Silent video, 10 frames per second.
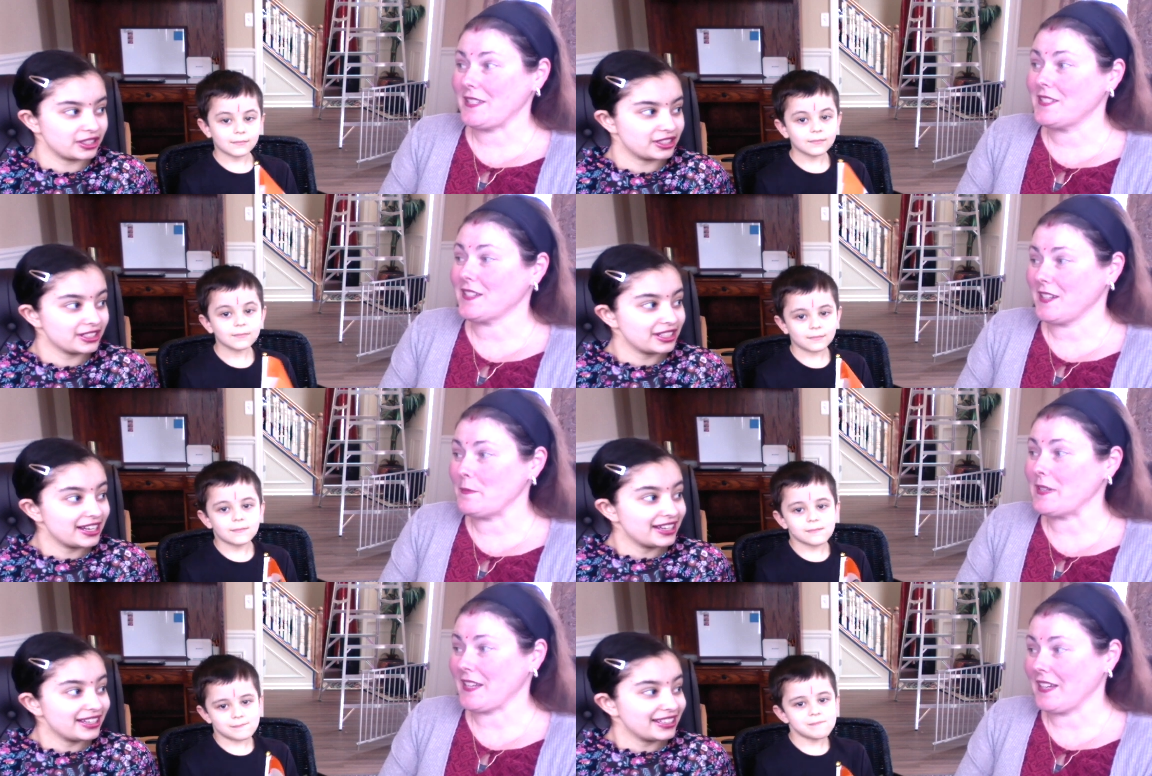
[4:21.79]
Speaker 1: and
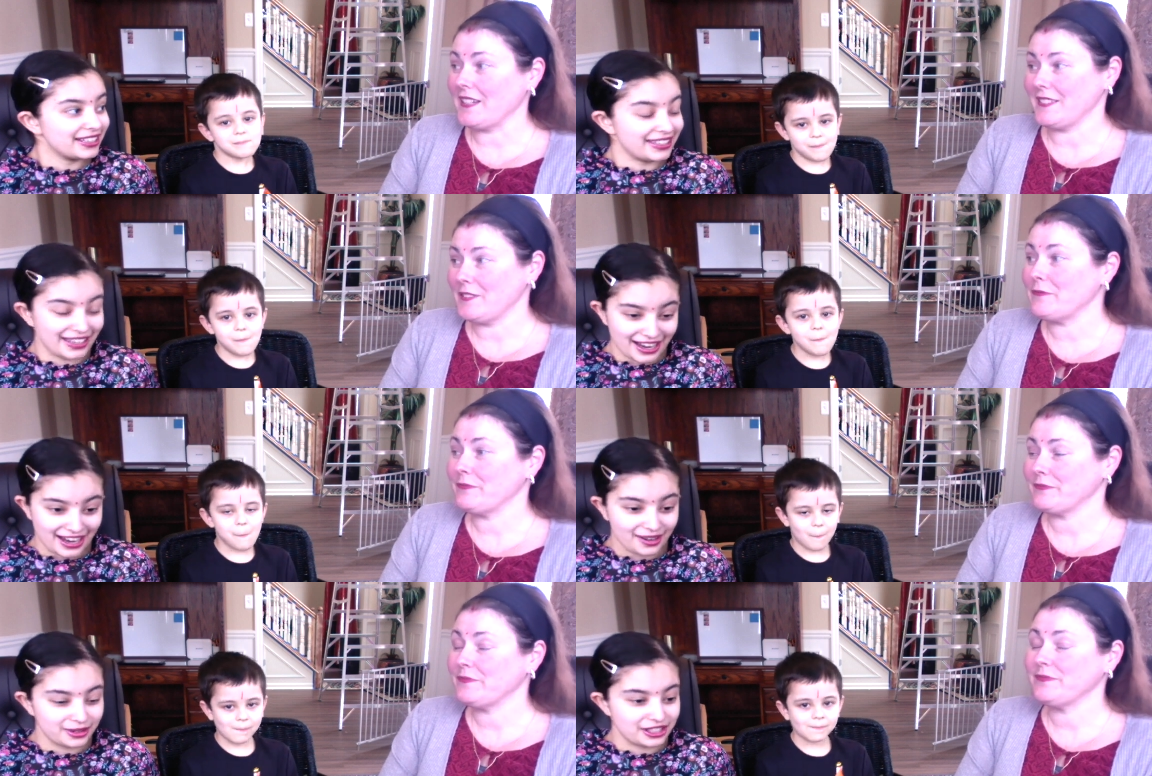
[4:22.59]
time again.
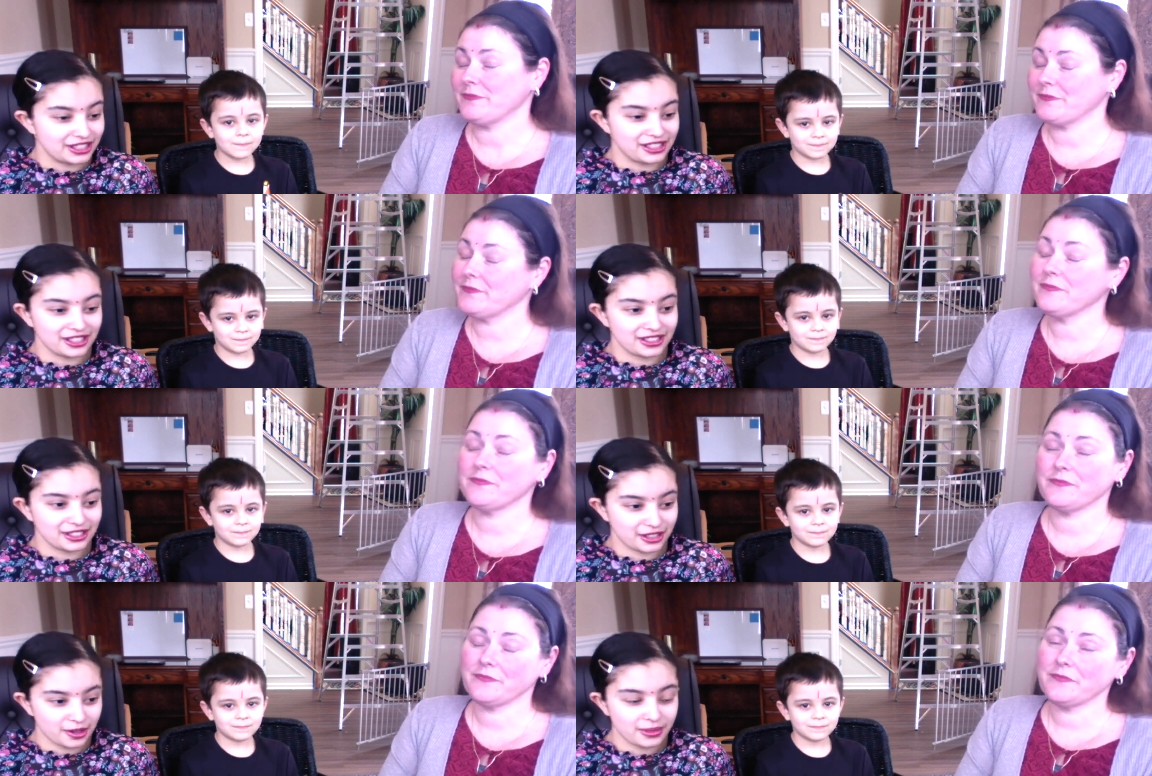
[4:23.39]
Yeah, which mm-hmm. is
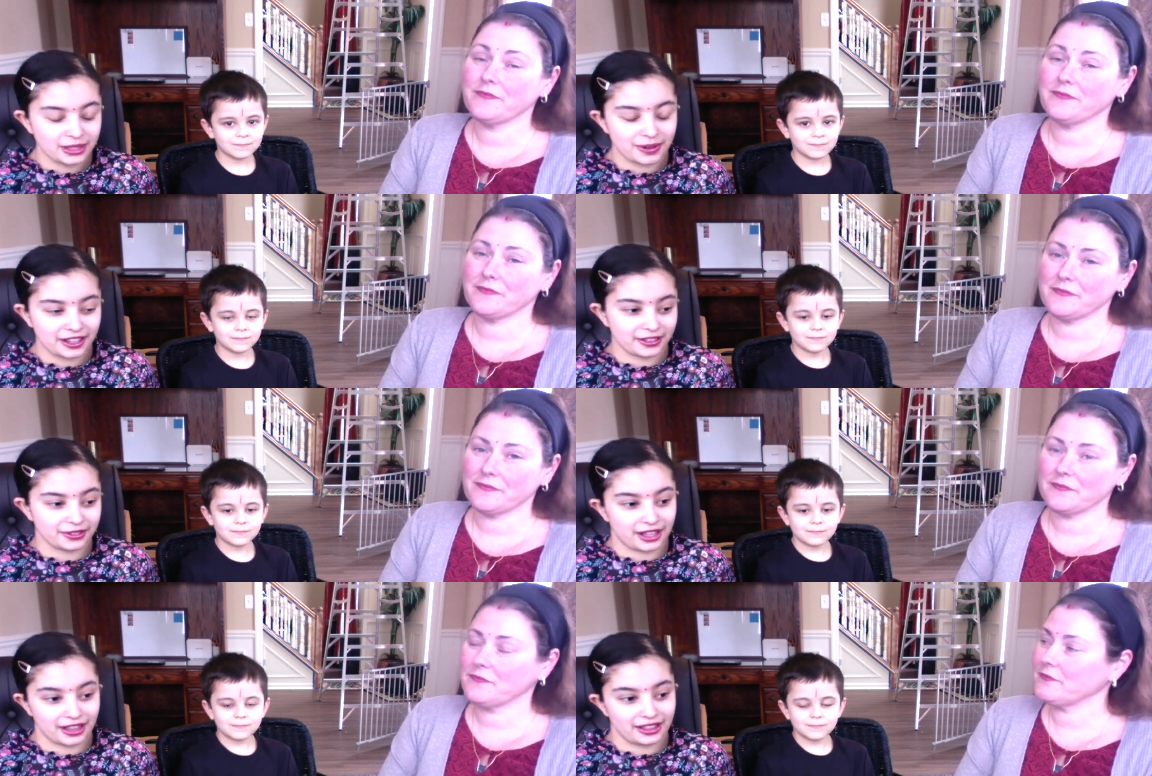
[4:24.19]
so much
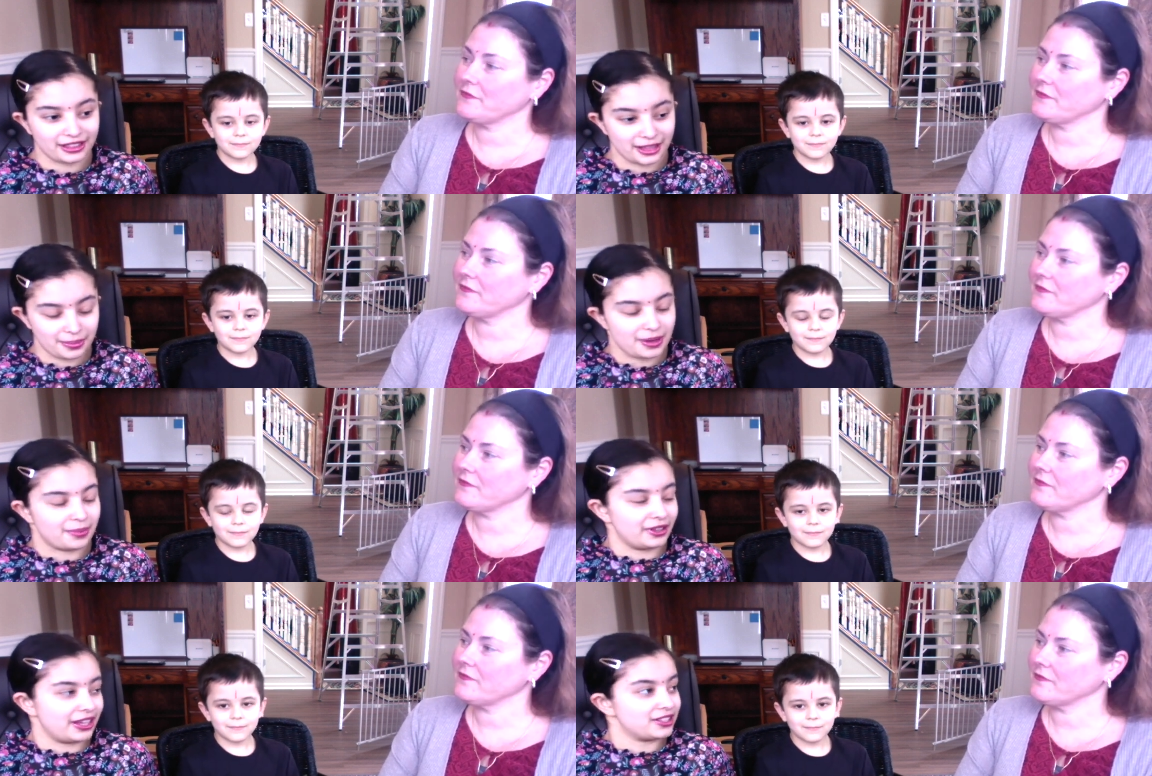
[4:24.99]
better than the
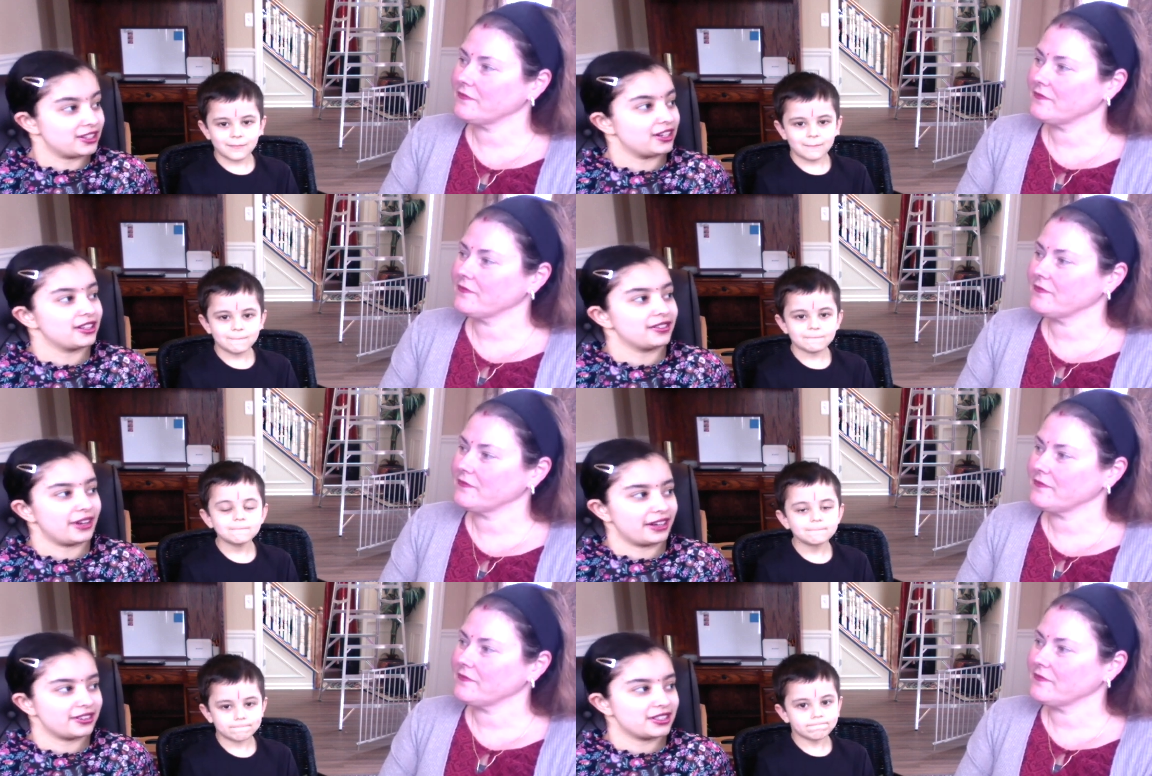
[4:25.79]
people that started the
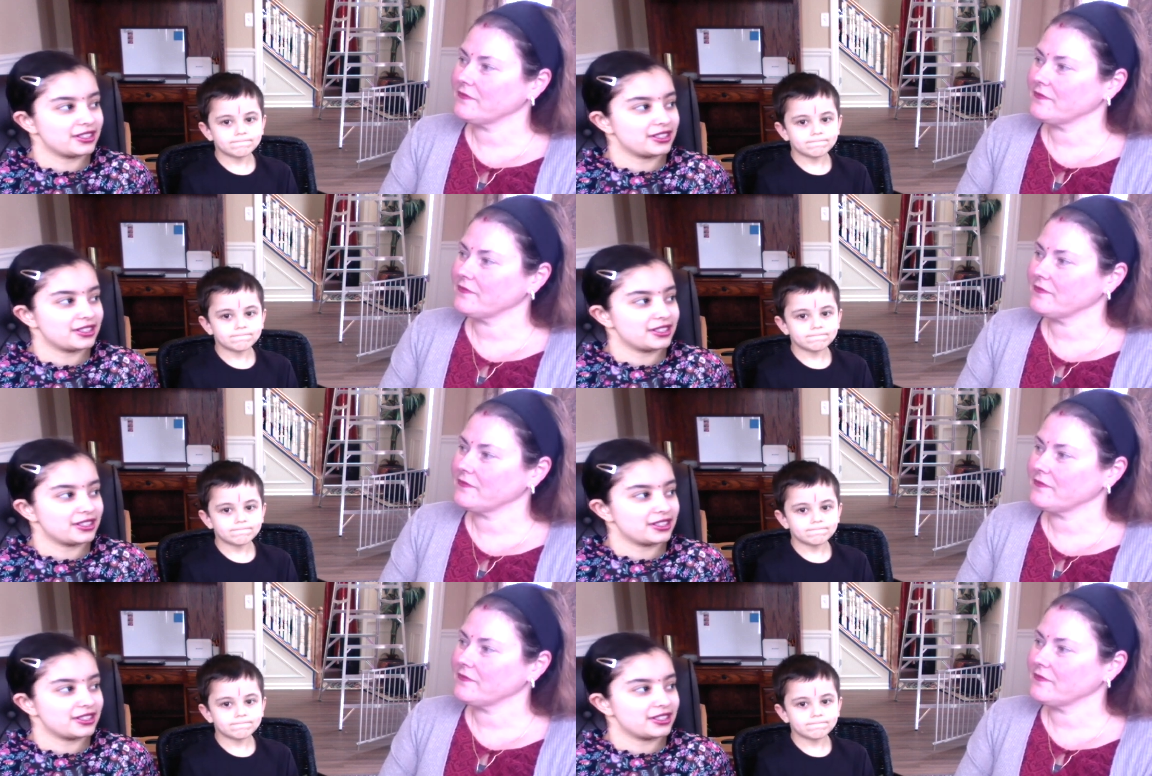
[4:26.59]
virus.